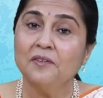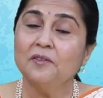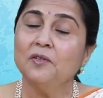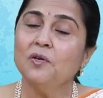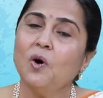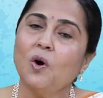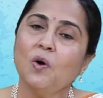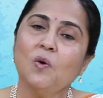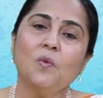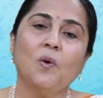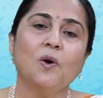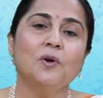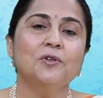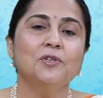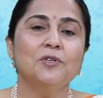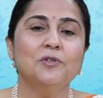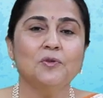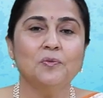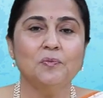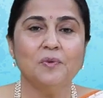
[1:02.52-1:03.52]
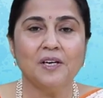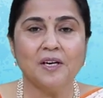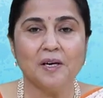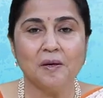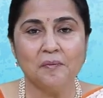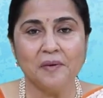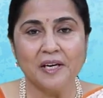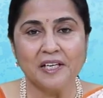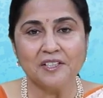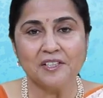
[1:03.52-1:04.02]
They all wanted to
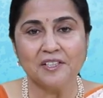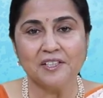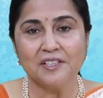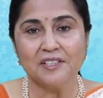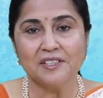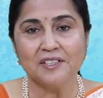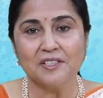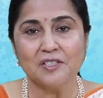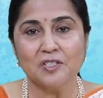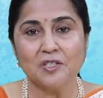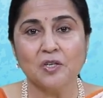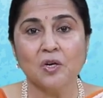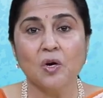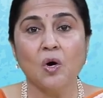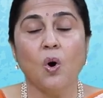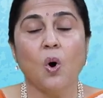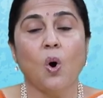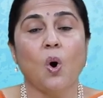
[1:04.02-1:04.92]
become actors